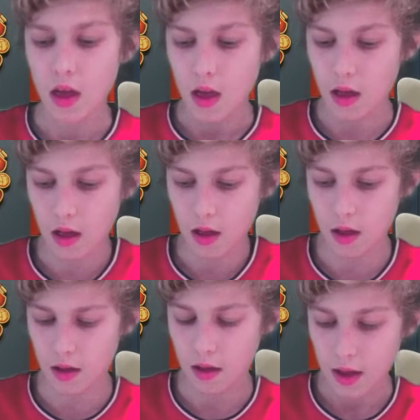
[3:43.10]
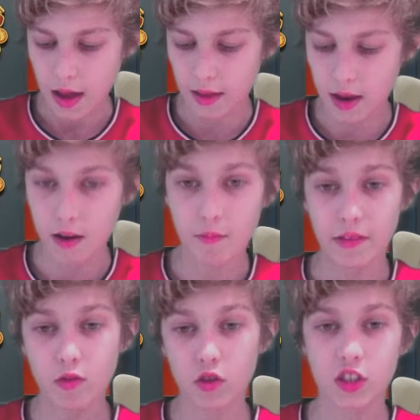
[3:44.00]
Uh, and then
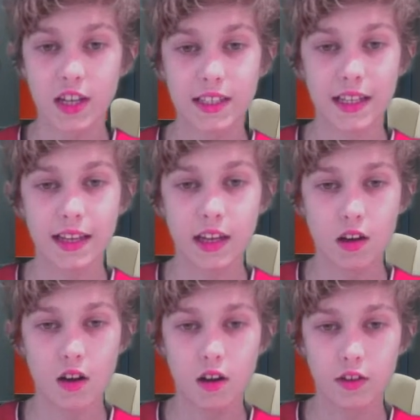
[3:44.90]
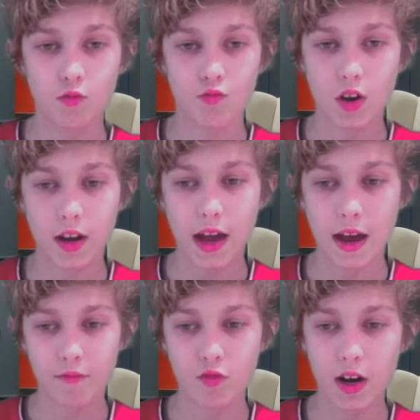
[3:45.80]
we've got Jesse Lingard on right
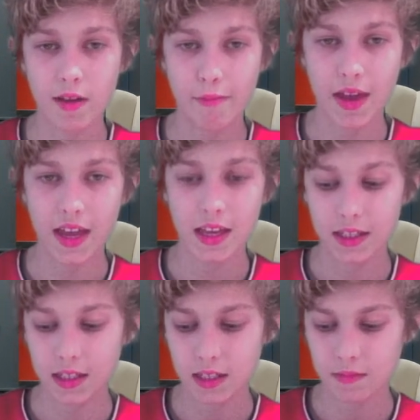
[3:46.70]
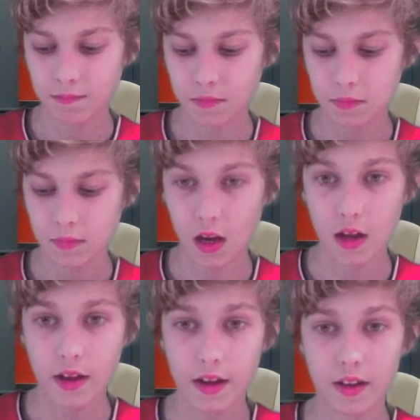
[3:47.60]
at right mid.
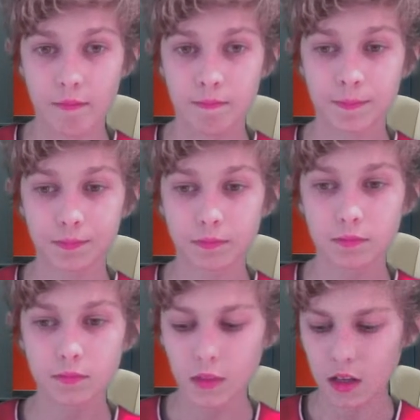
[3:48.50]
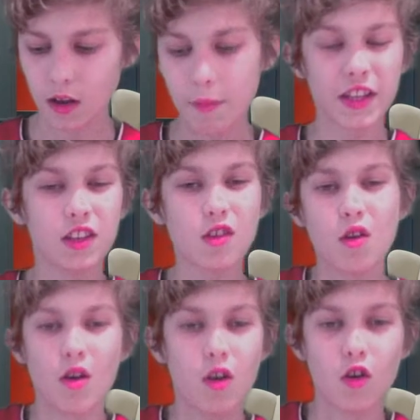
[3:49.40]
Um, I mean, no,
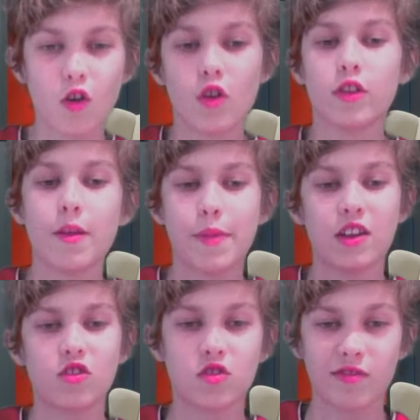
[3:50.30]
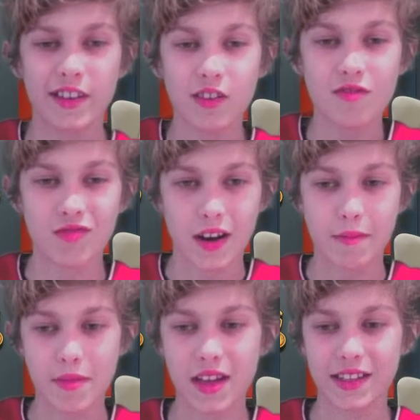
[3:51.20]
on the bench. Sorry, not right
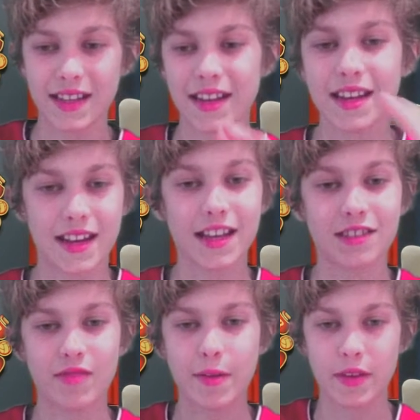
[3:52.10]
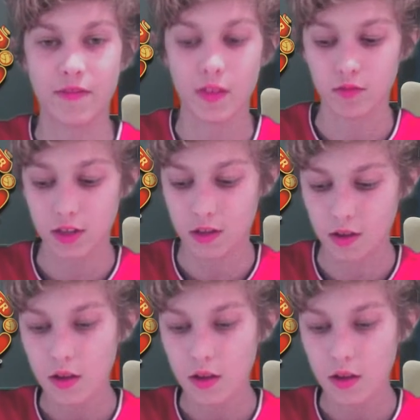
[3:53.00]
mid. He he's a right midfielder though.